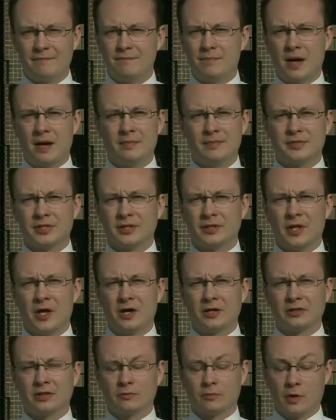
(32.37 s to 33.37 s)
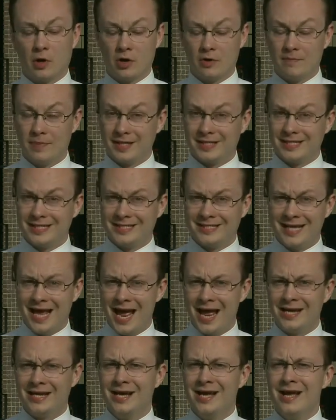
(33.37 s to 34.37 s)
of bumps along the road. But
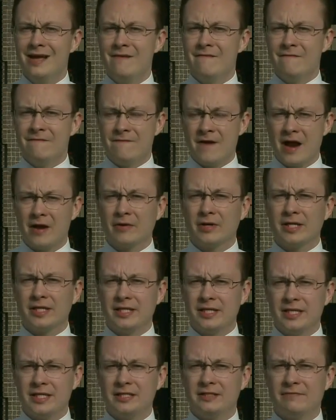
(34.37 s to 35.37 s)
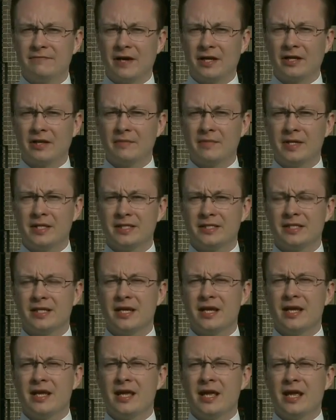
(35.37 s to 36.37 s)
today, very key developments
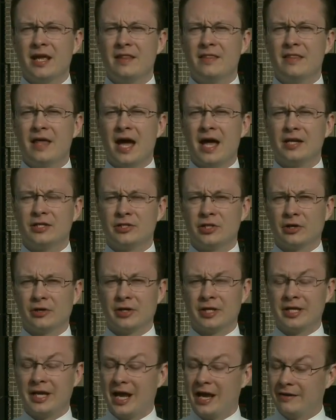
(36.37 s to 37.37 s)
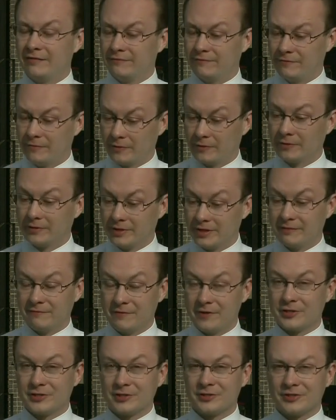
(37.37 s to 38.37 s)
in that journey. And for the
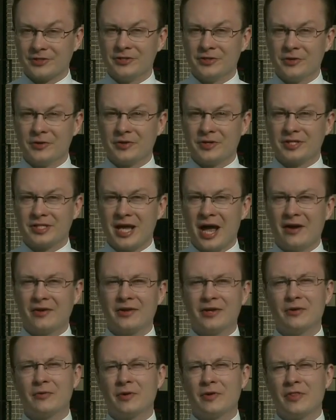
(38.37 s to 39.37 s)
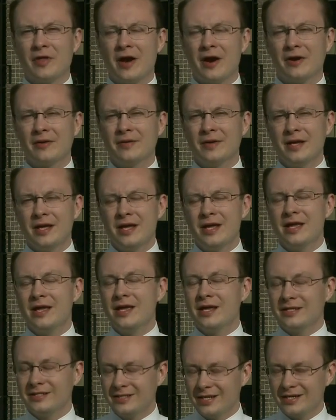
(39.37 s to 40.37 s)
officials in Lucas County who were there,
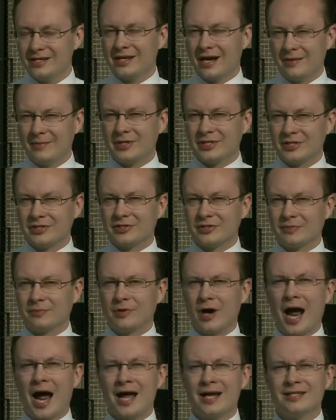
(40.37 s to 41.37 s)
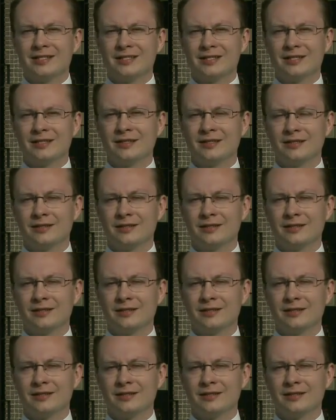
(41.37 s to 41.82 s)
it did come as a surprise